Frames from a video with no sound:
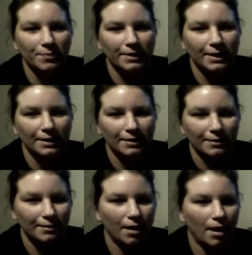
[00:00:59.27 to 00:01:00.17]
that
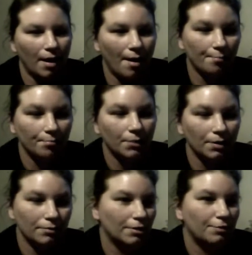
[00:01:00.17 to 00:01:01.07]
I'm
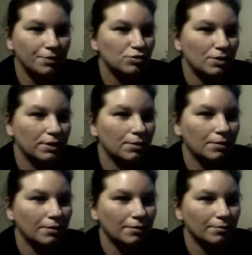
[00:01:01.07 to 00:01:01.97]
officially
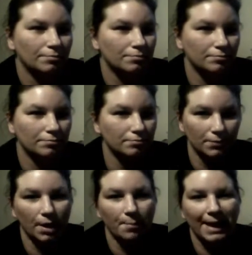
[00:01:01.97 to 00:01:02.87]

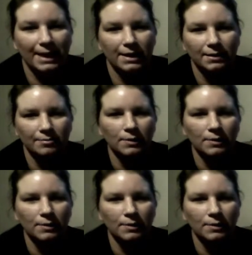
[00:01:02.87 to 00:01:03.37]
a pagan.